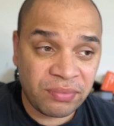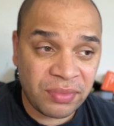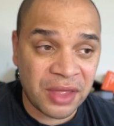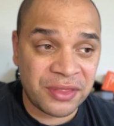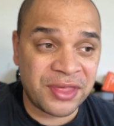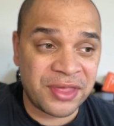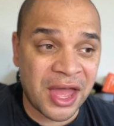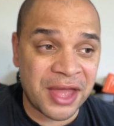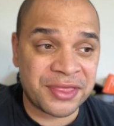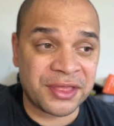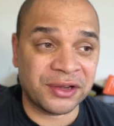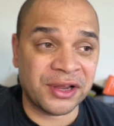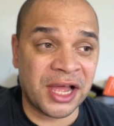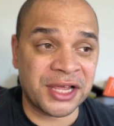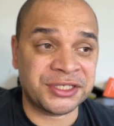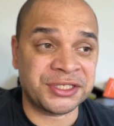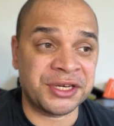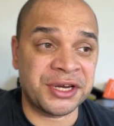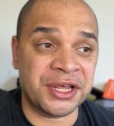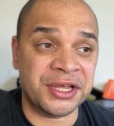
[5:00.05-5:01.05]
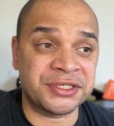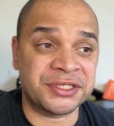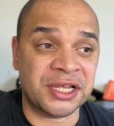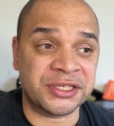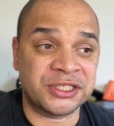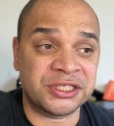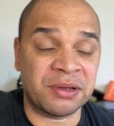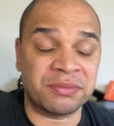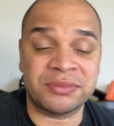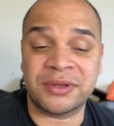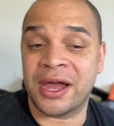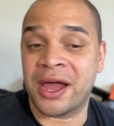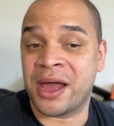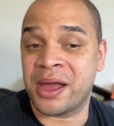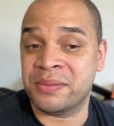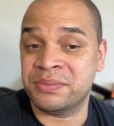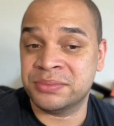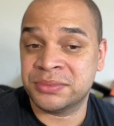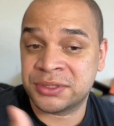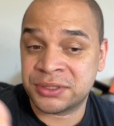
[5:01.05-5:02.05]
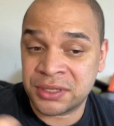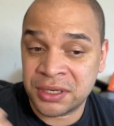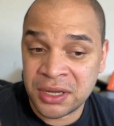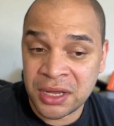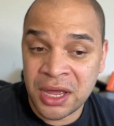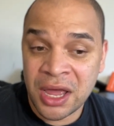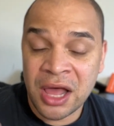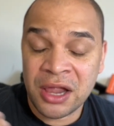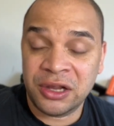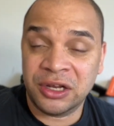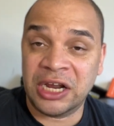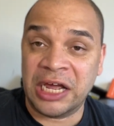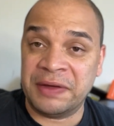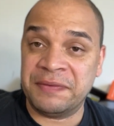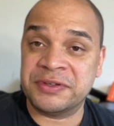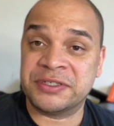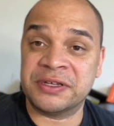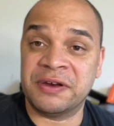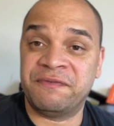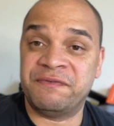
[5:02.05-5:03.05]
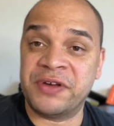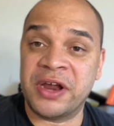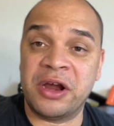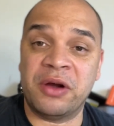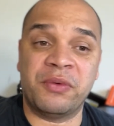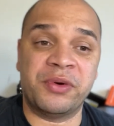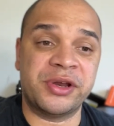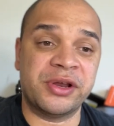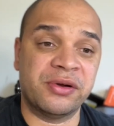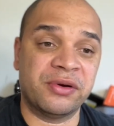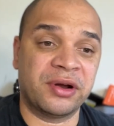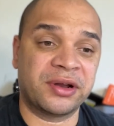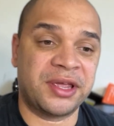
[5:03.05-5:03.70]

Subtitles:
that the lesson is that sometimes life is unfair when you're a